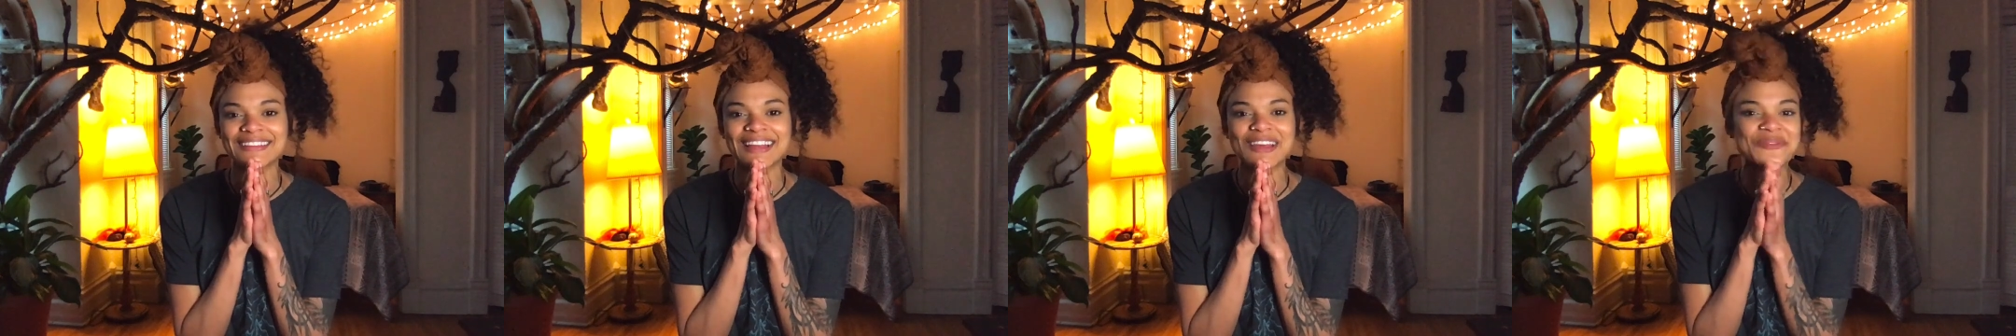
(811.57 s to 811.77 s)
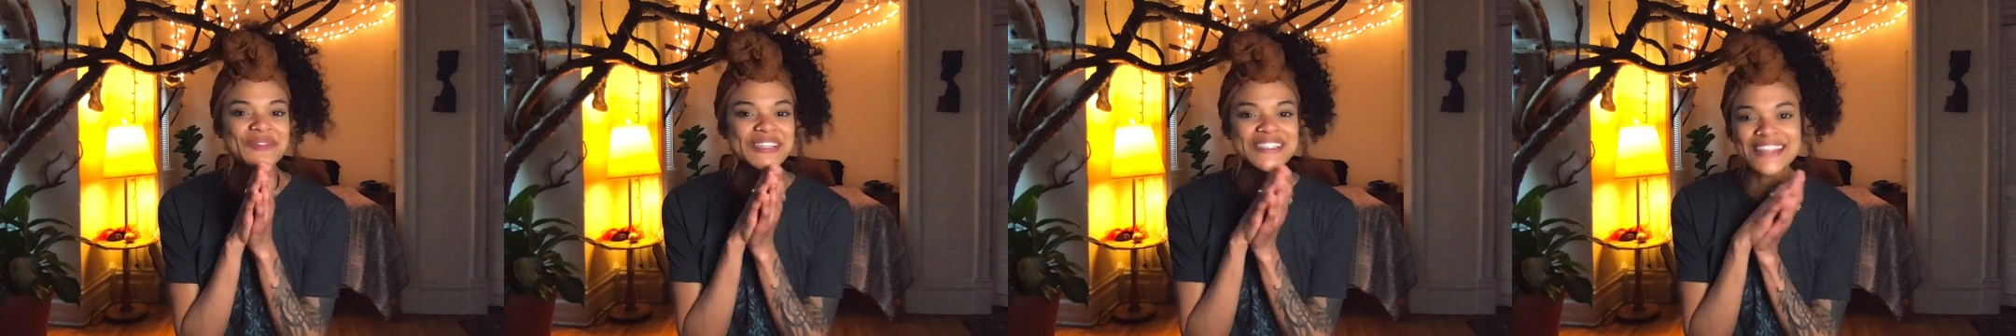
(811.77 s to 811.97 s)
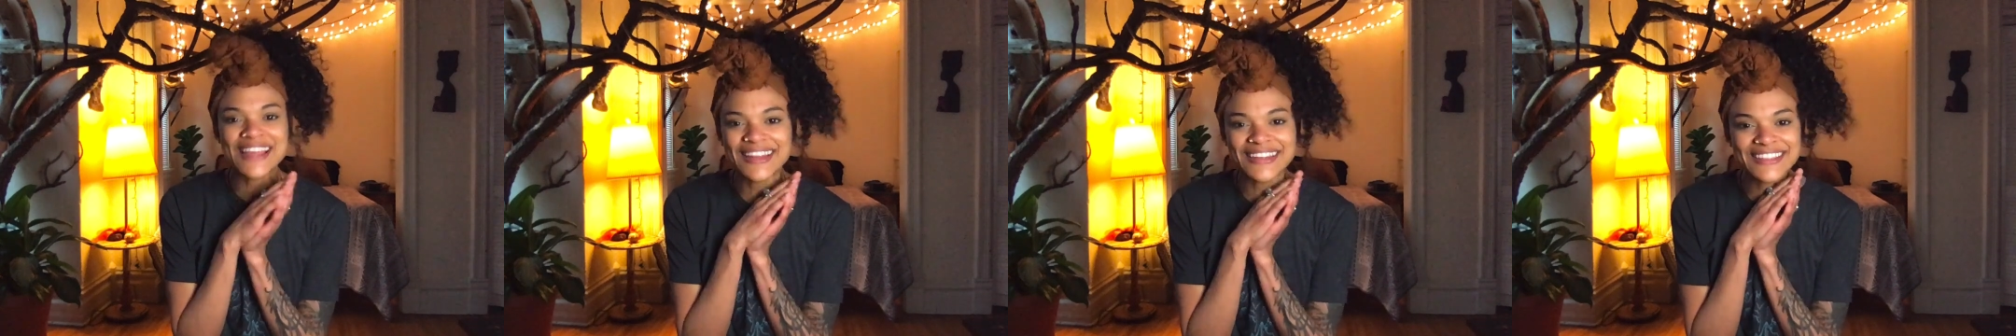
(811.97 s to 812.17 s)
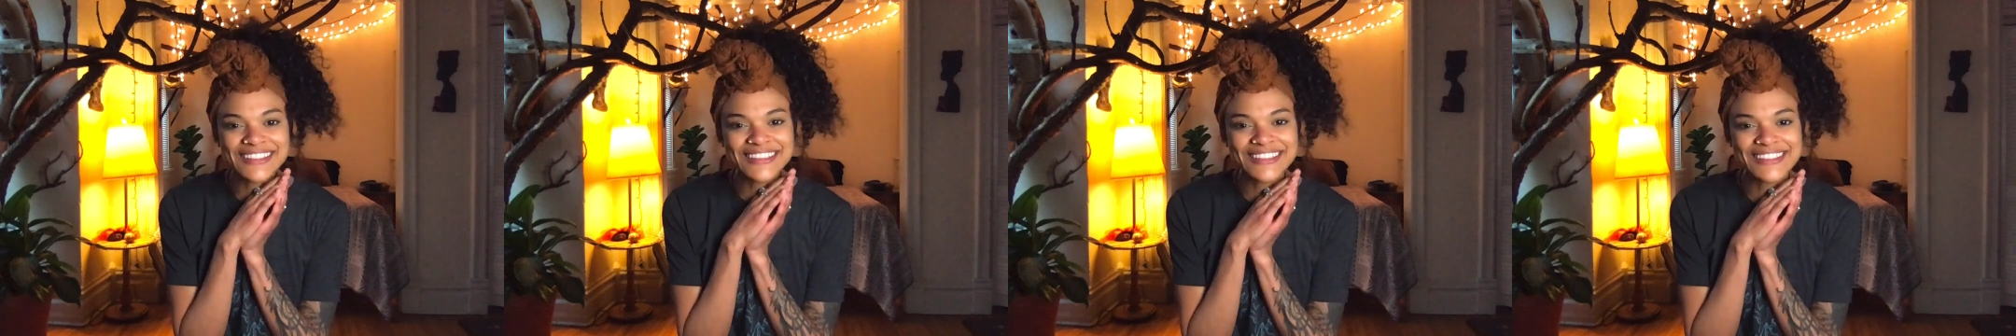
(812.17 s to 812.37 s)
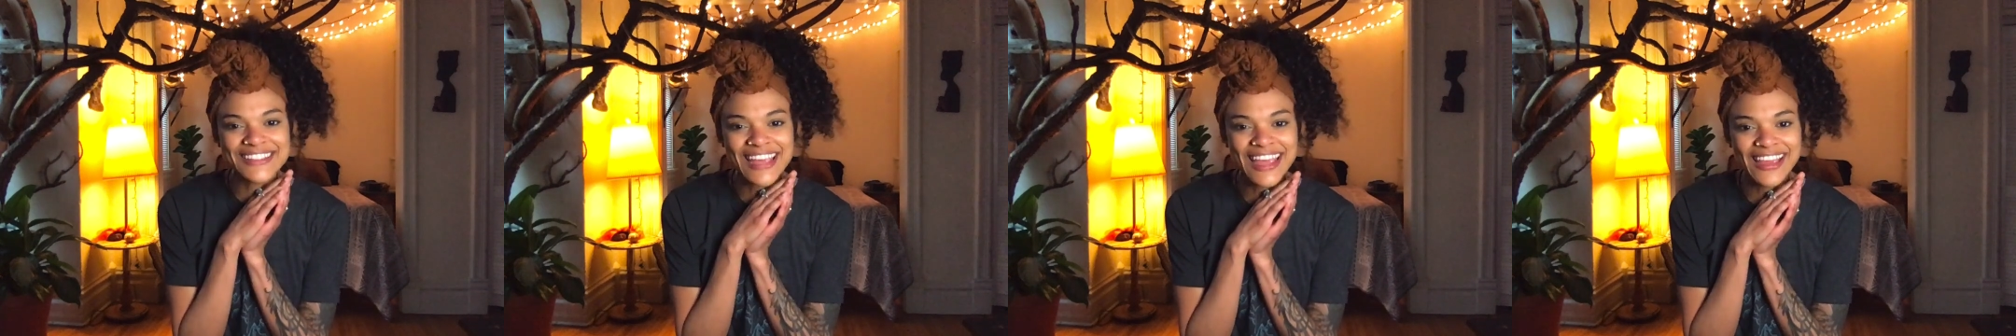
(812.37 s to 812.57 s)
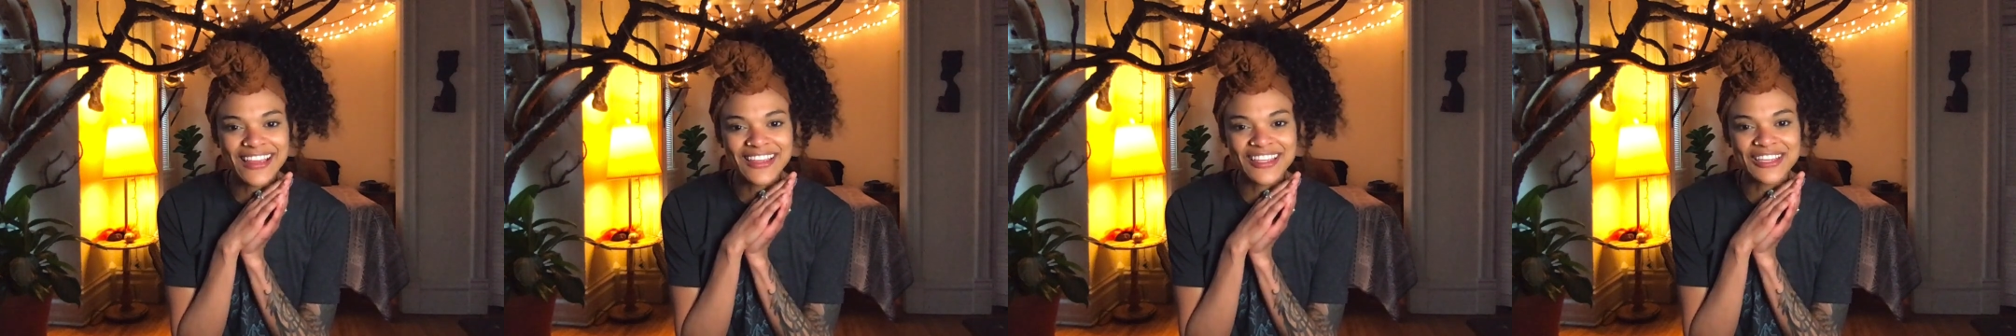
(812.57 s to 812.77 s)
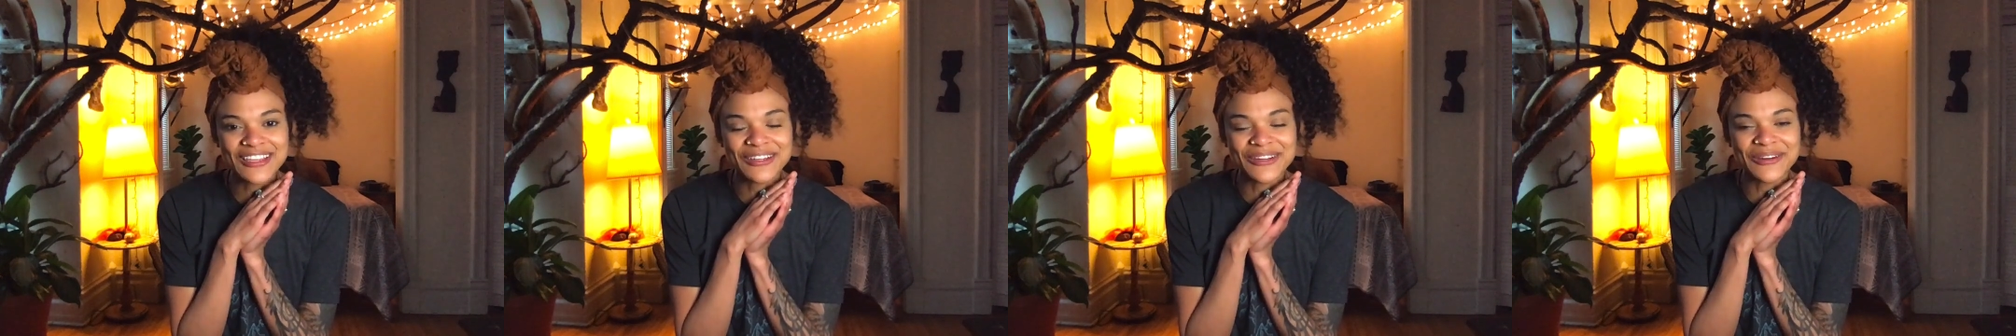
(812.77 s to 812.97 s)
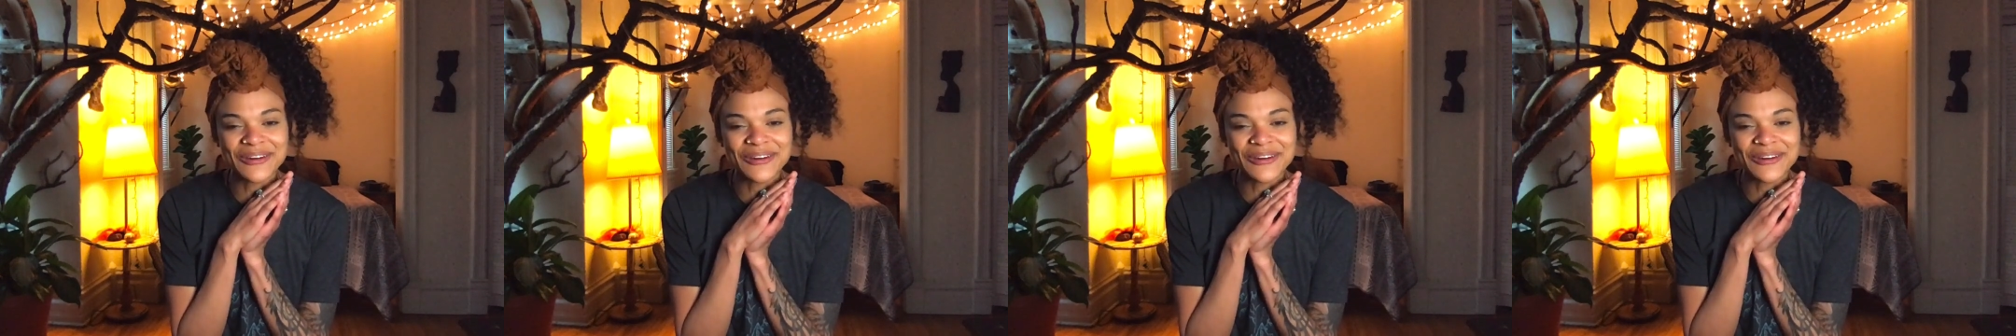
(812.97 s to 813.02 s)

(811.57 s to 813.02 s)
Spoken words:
I'm excited to take you.